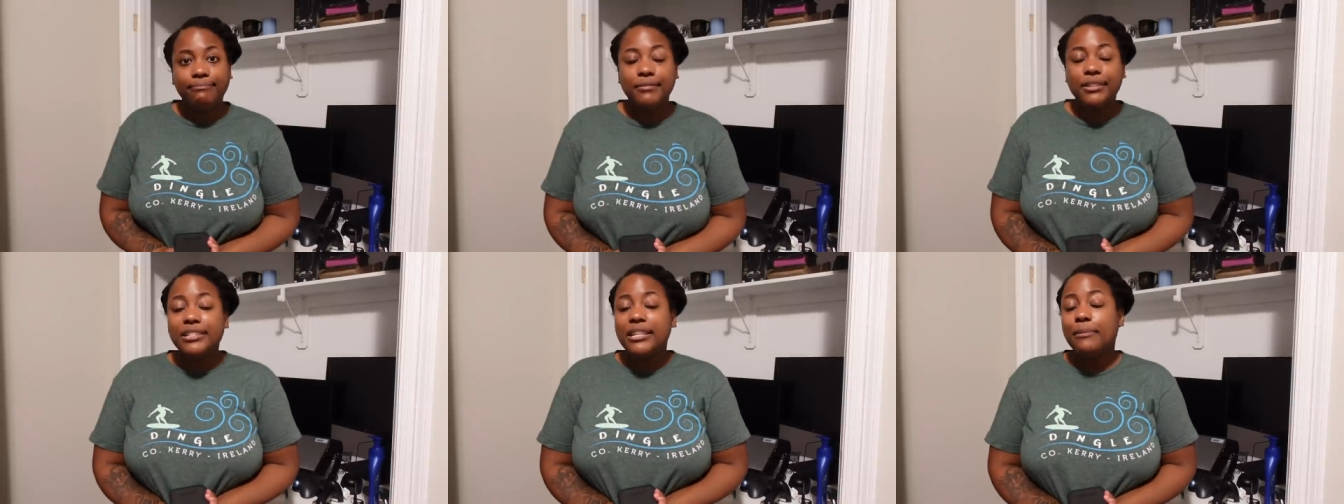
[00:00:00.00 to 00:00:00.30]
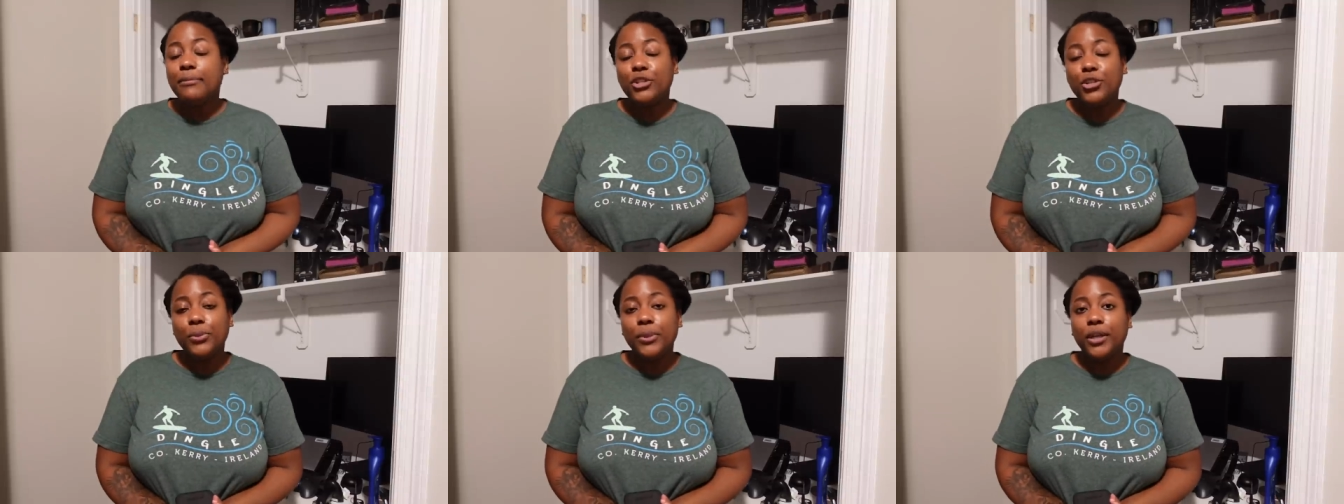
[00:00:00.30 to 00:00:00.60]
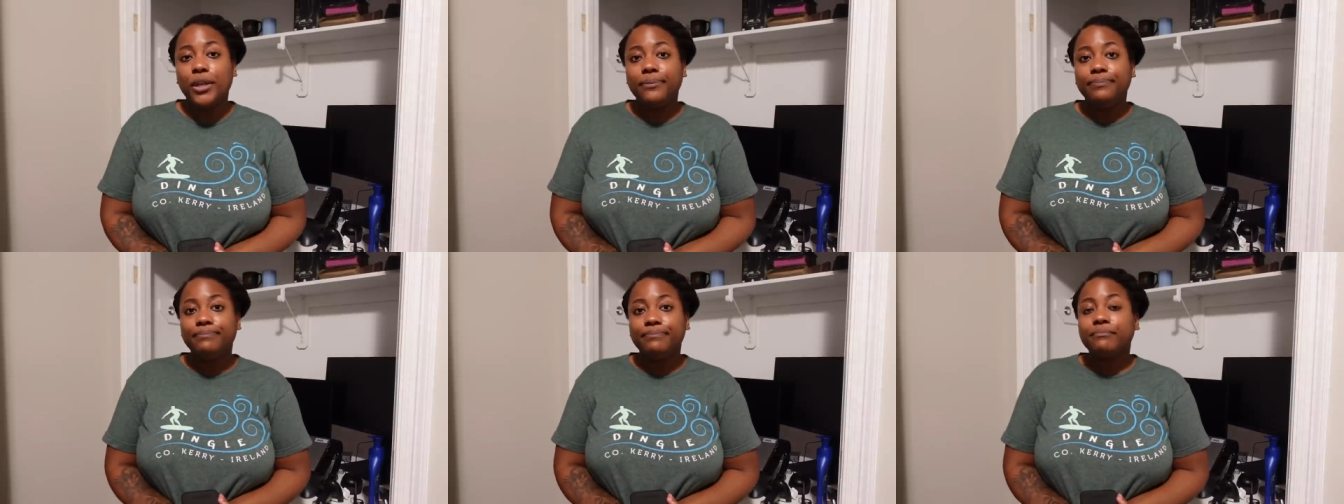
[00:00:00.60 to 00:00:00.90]
Say what you
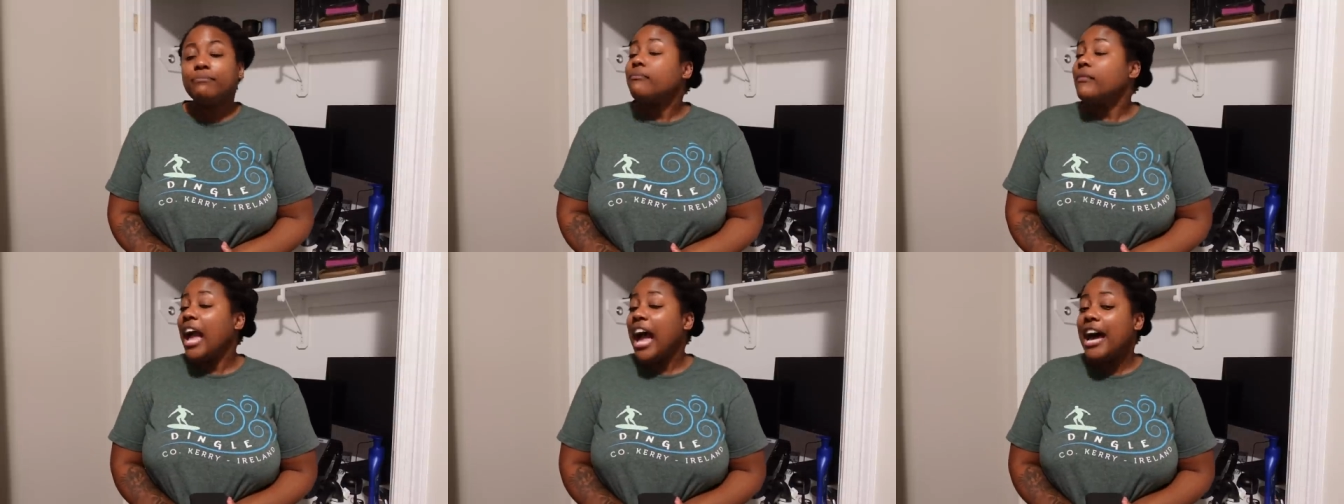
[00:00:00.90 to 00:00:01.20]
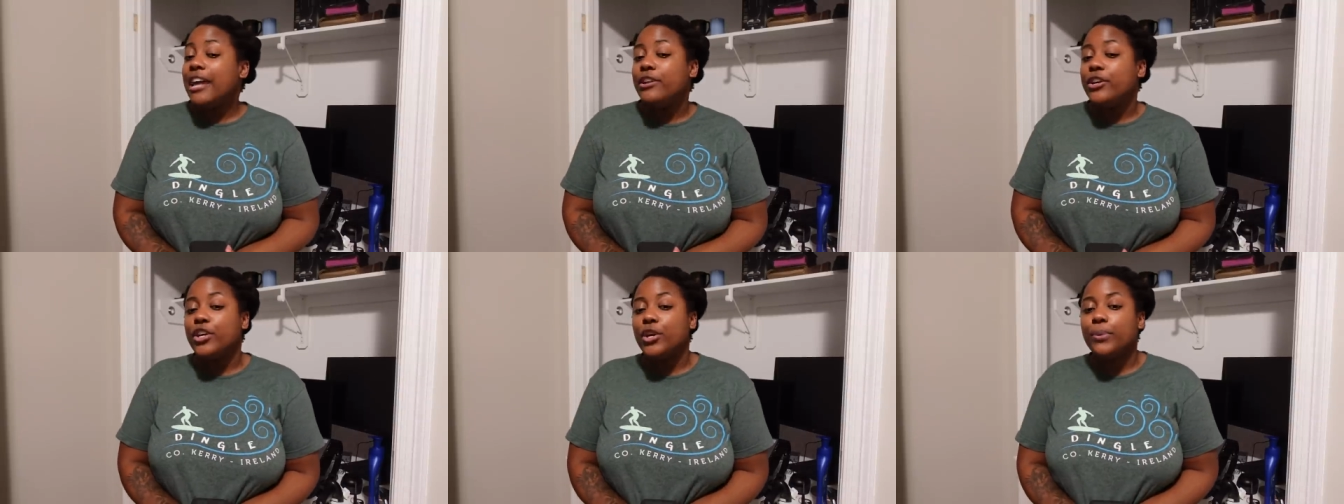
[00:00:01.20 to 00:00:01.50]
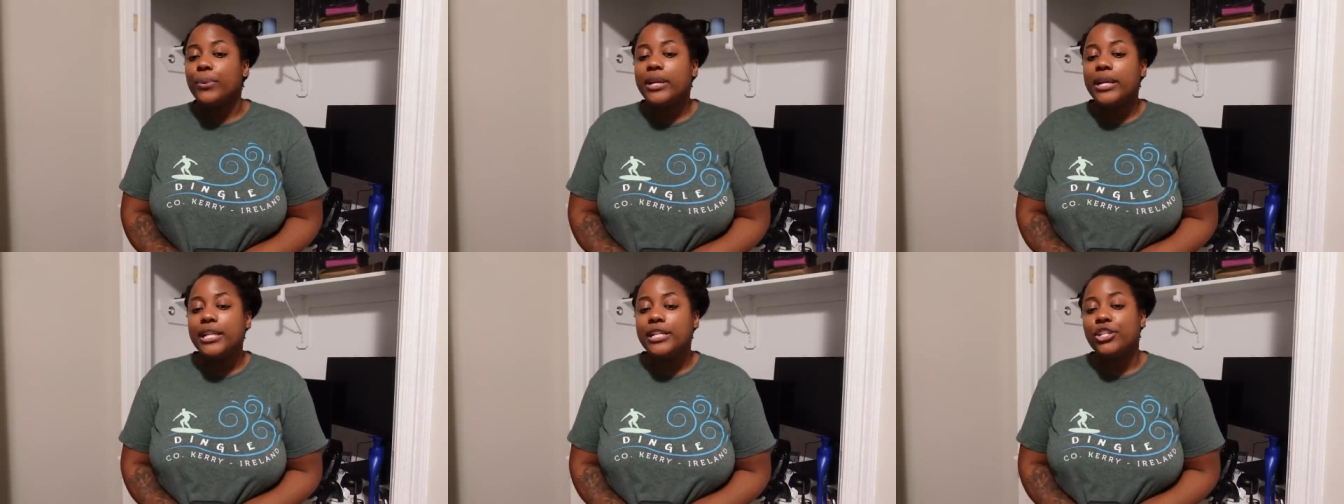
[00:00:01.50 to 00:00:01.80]
will. I know you're
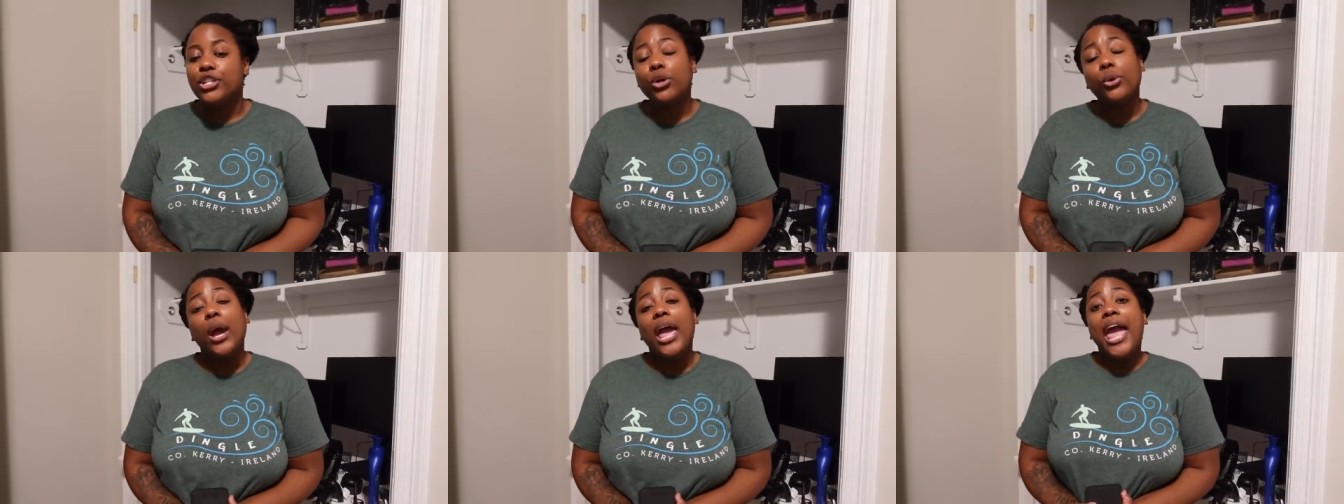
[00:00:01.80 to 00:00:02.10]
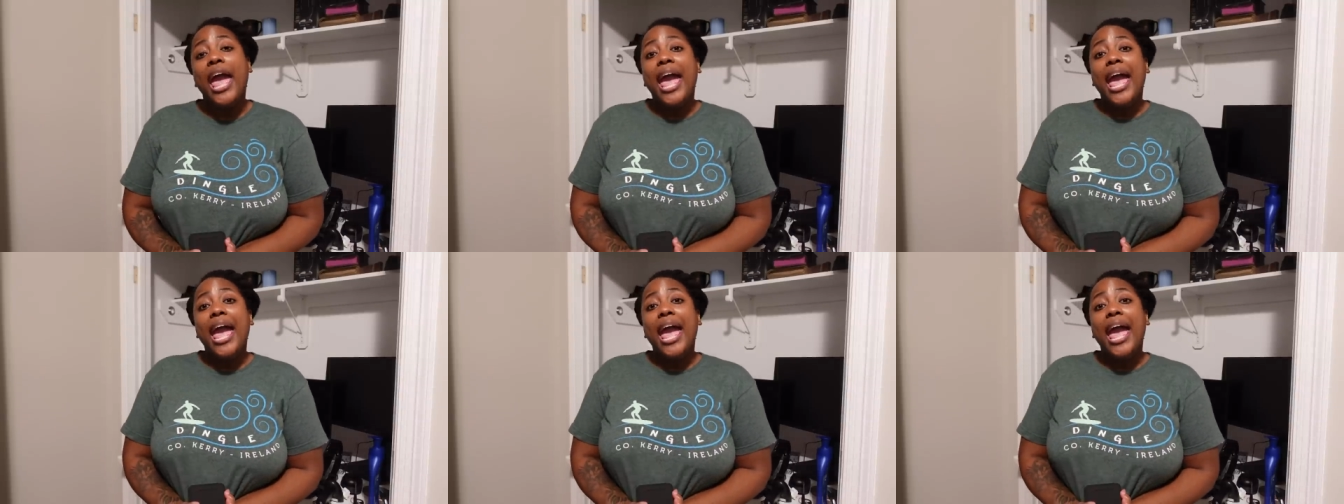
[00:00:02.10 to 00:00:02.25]
reading it too.